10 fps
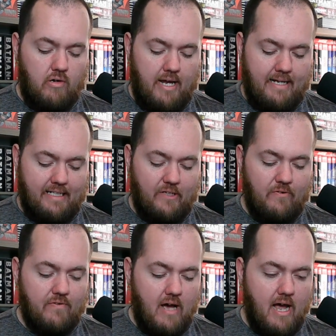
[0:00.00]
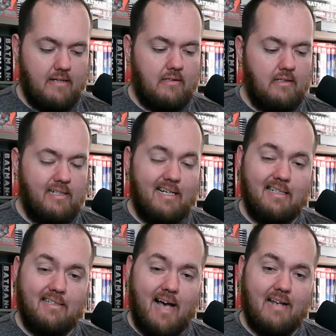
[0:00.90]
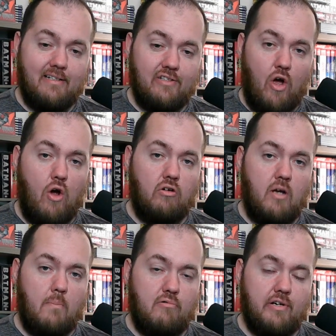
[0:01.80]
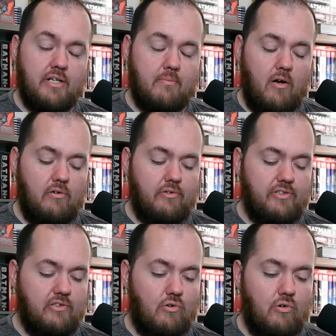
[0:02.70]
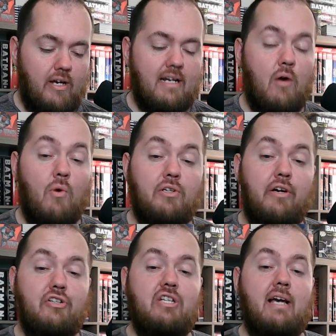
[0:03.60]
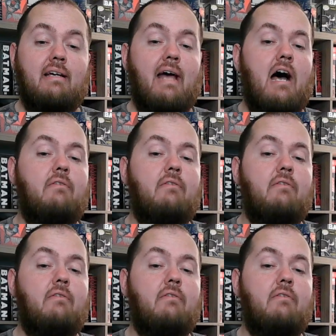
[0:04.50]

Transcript: And he finally got his own brick and mortar store, and I want to go check it out.